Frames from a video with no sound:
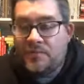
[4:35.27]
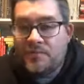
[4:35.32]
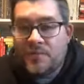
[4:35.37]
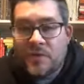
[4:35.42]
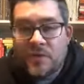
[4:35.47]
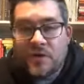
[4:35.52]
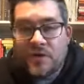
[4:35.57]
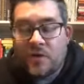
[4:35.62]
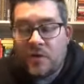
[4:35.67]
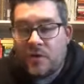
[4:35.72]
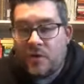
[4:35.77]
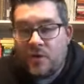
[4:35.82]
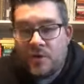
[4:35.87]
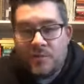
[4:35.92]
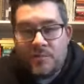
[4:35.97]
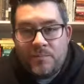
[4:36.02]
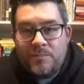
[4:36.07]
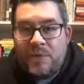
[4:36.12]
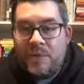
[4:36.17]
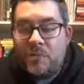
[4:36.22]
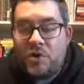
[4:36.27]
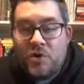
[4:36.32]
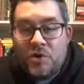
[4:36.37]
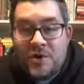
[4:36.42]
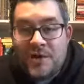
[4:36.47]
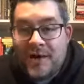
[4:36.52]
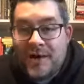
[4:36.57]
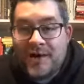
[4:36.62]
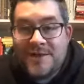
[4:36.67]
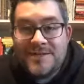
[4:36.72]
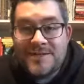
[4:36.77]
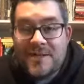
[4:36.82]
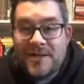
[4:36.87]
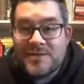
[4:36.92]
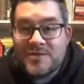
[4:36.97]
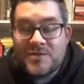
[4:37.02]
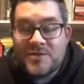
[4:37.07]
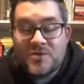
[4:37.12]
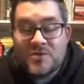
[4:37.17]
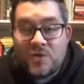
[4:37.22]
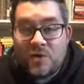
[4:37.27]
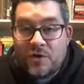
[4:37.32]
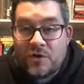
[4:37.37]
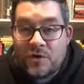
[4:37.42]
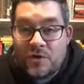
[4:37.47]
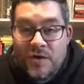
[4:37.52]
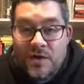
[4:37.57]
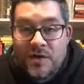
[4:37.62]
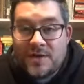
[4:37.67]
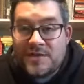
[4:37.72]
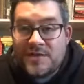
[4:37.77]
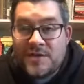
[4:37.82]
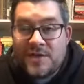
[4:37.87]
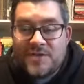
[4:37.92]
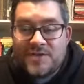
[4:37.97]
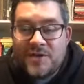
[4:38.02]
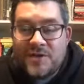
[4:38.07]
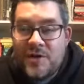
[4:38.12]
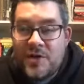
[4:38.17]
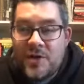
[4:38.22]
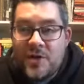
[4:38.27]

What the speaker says: biblical context, historical context.